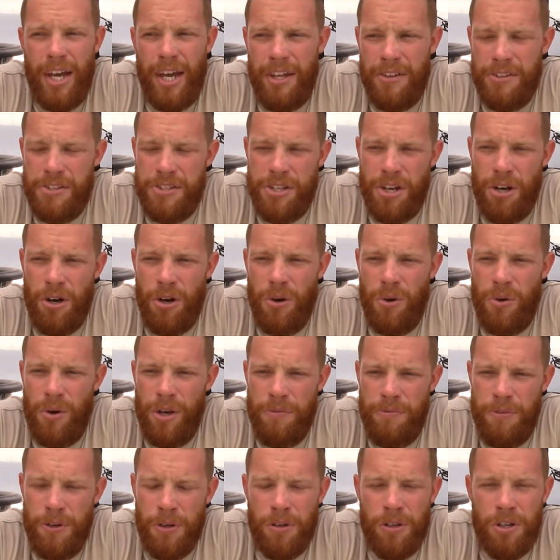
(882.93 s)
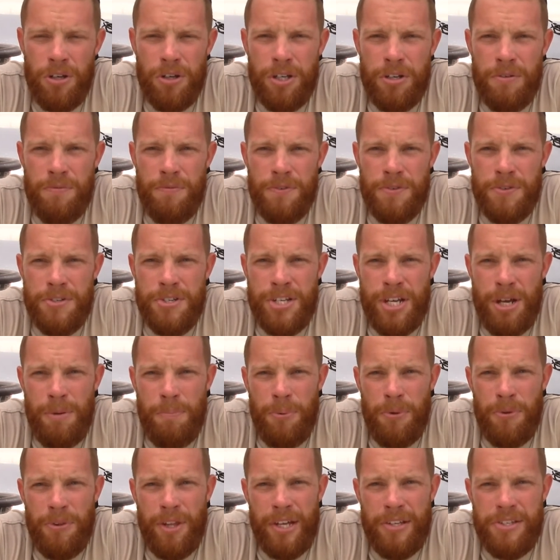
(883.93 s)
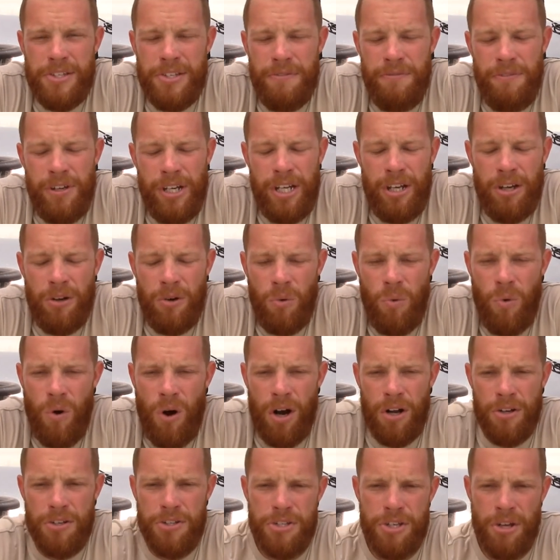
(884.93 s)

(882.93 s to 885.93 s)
And so if you're looking for simple, that's the video to watch.